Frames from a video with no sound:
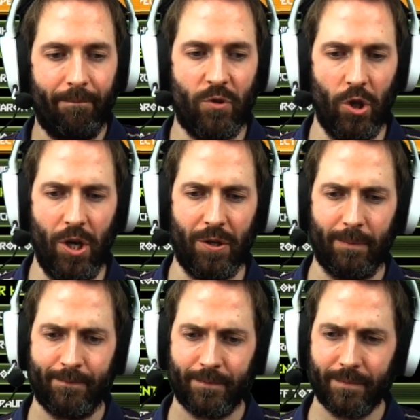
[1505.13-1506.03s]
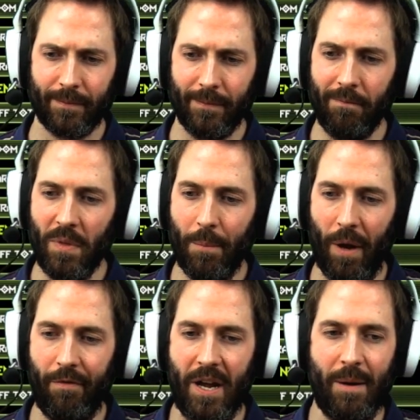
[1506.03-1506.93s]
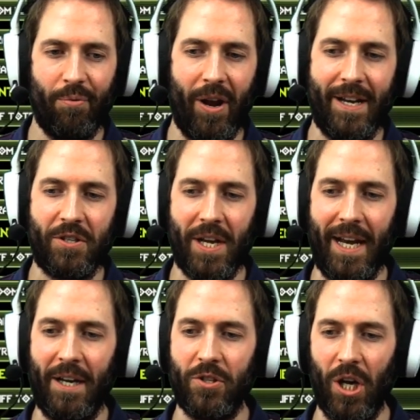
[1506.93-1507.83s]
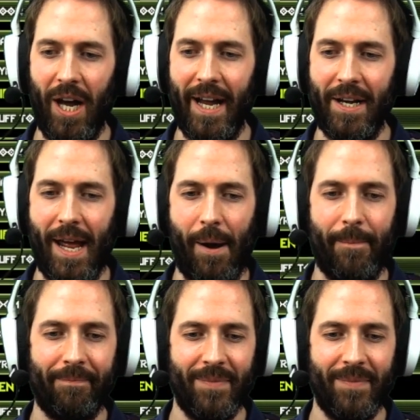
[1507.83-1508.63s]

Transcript: Good. My reading brain is getting tired now.